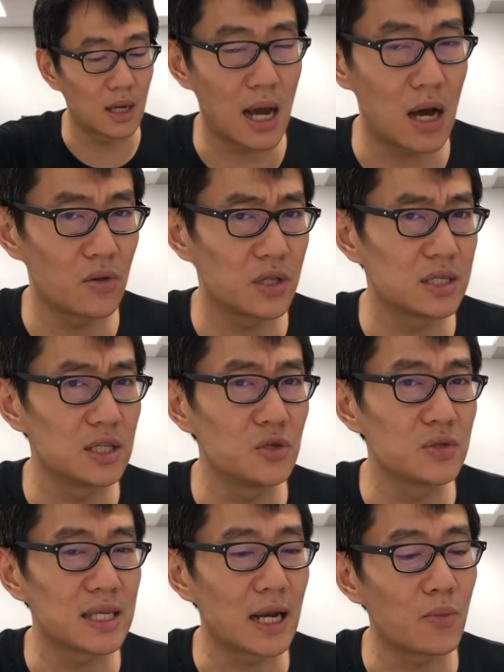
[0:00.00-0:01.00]
How this new
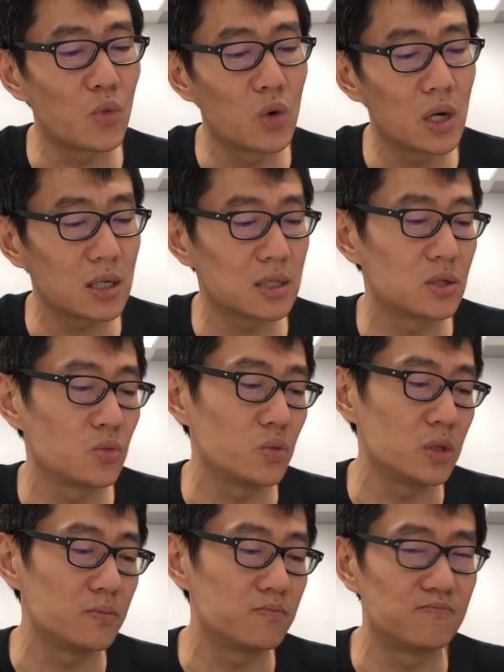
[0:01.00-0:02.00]
setup works,
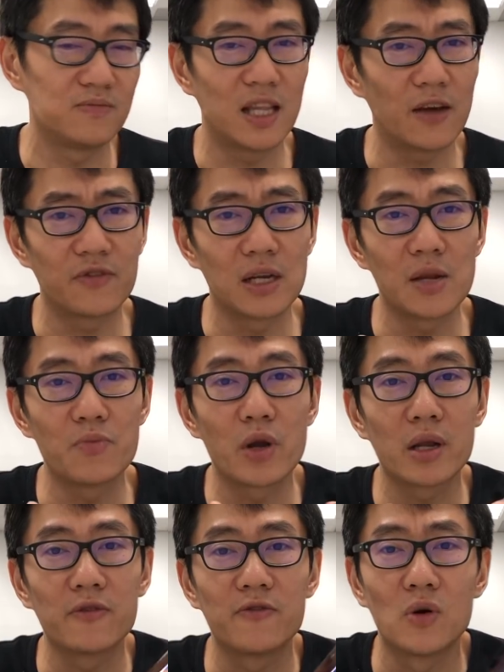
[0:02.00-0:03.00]
we definitely
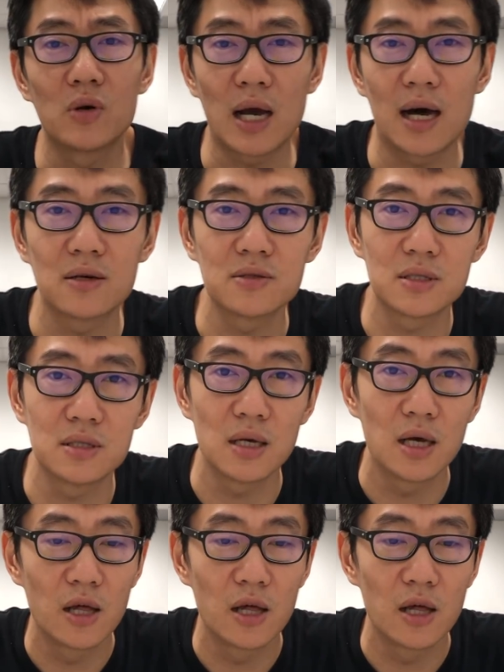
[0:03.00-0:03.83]
bring the phone out